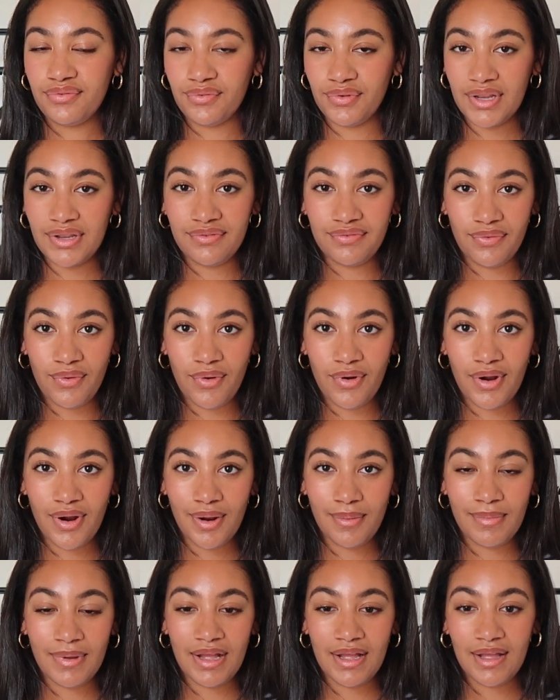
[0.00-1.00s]

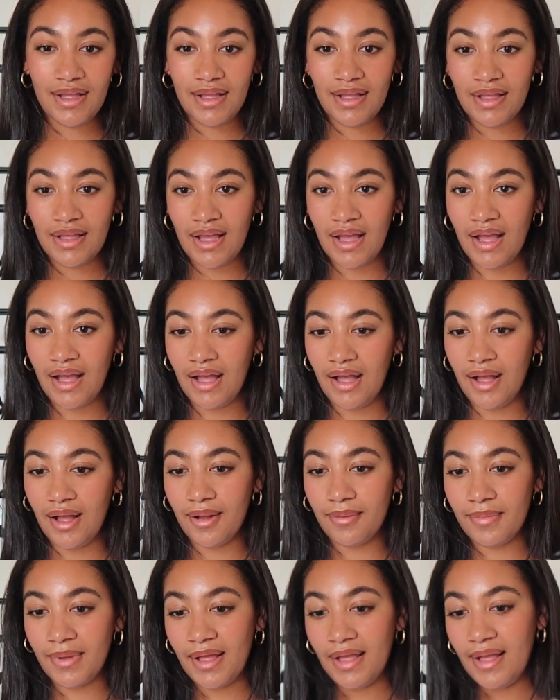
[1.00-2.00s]
freeform
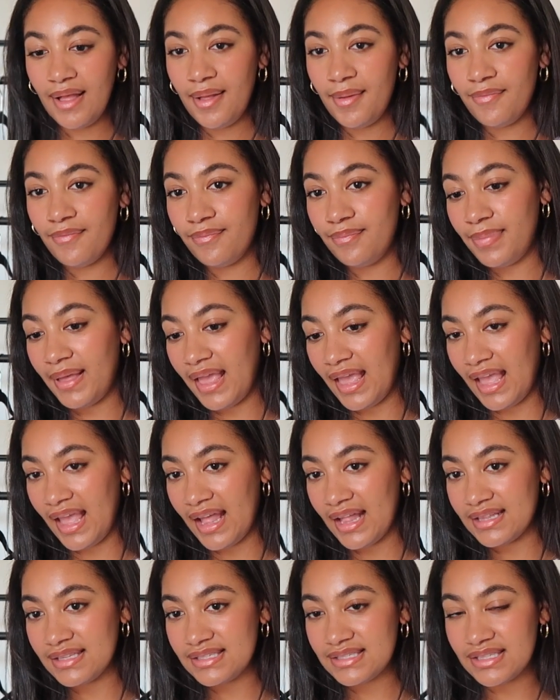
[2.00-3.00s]
um,
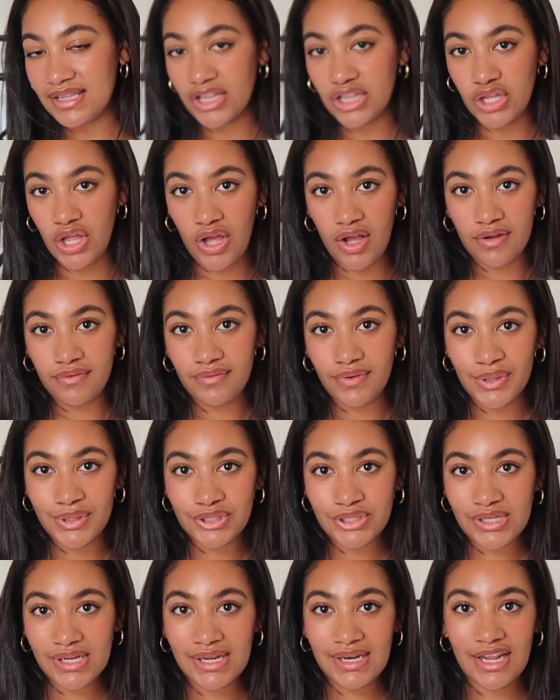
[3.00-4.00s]
pants, the long
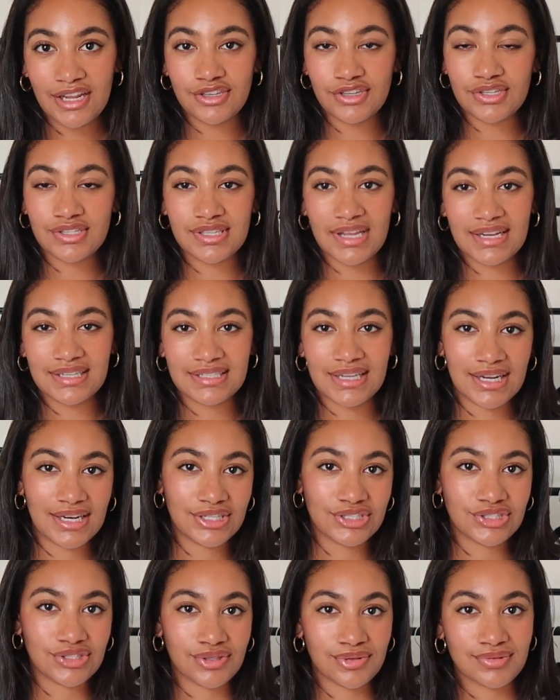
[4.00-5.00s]
version, and just like
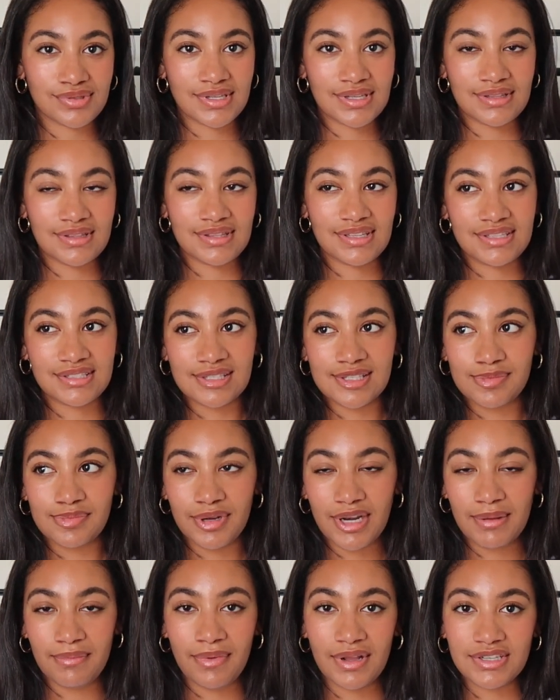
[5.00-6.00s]
tennis shoes. And this is
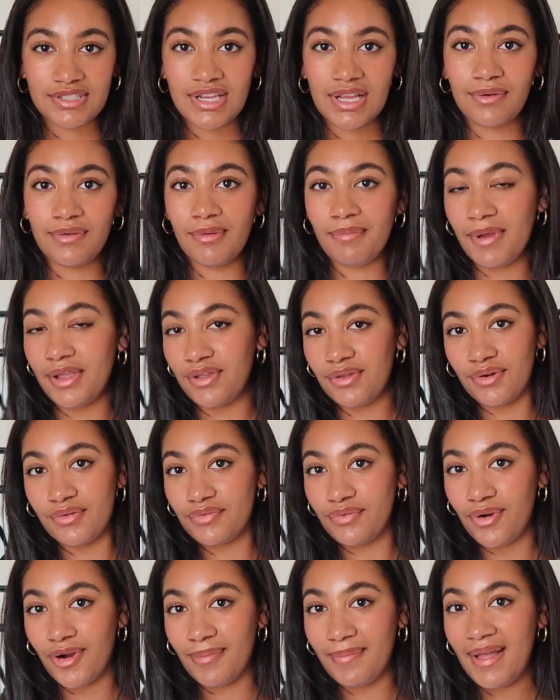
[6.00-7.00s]
pretty much like what my
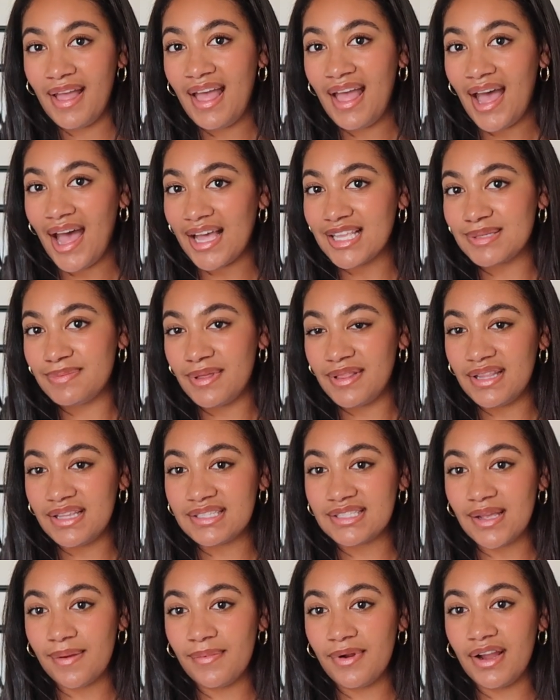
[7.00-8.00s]
uniform has been
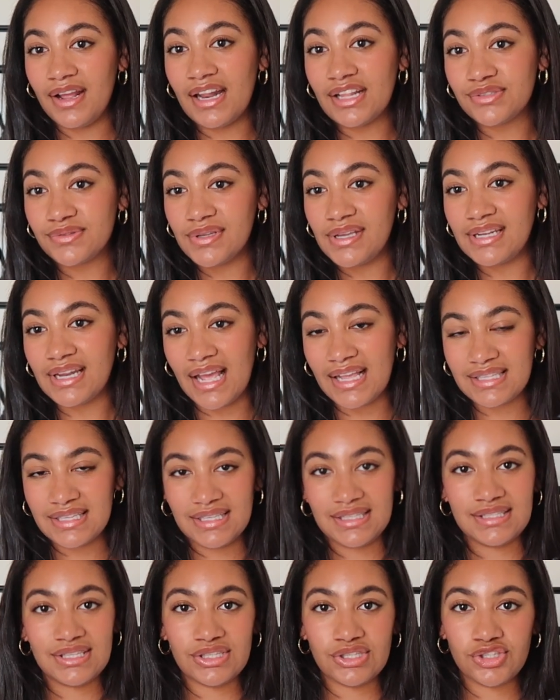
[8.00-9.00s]
this summer. And it's really nice
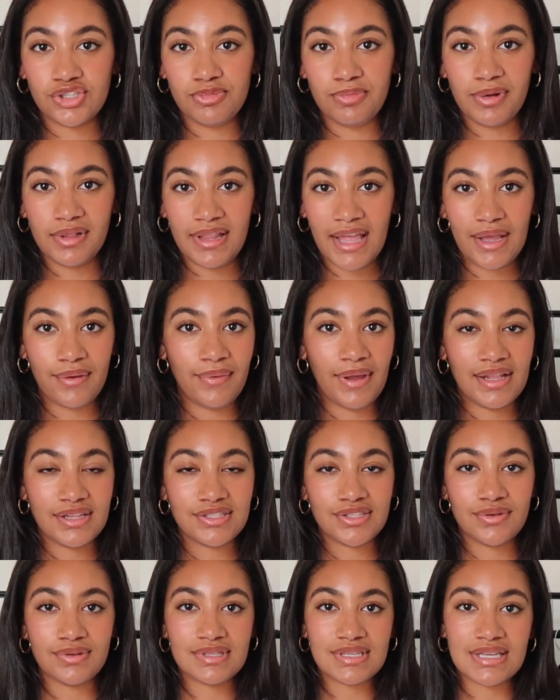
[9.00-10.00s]
because it's super lightweight,
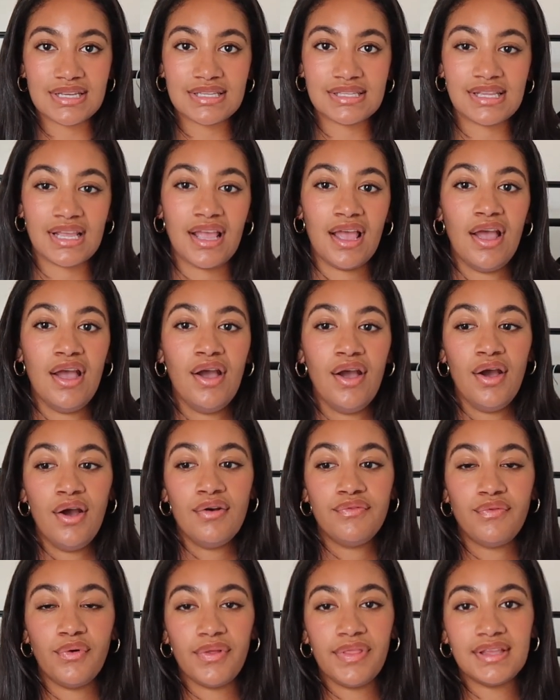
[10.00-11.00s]
so it's easy
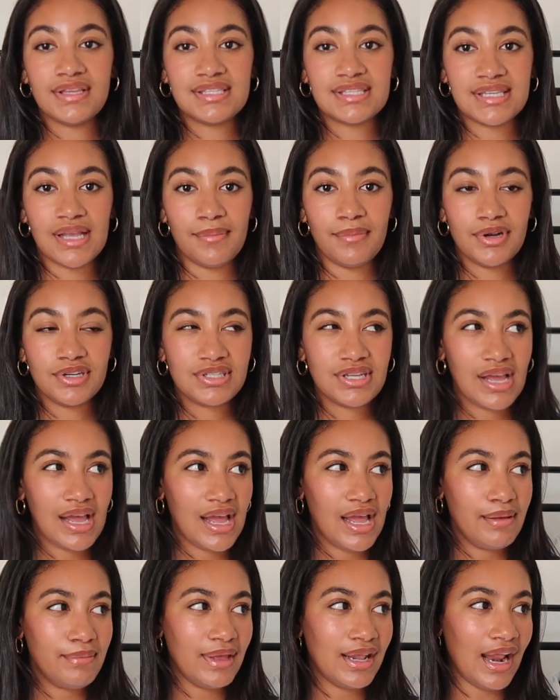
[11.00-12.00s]
for the
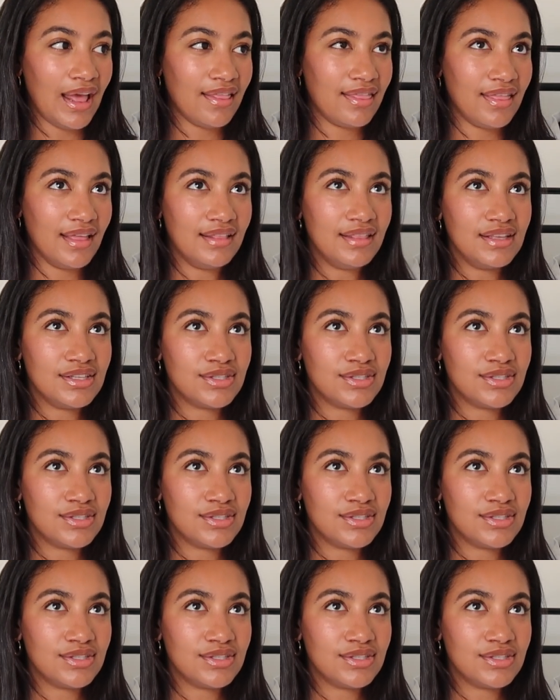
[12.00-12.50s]
summertime. And I think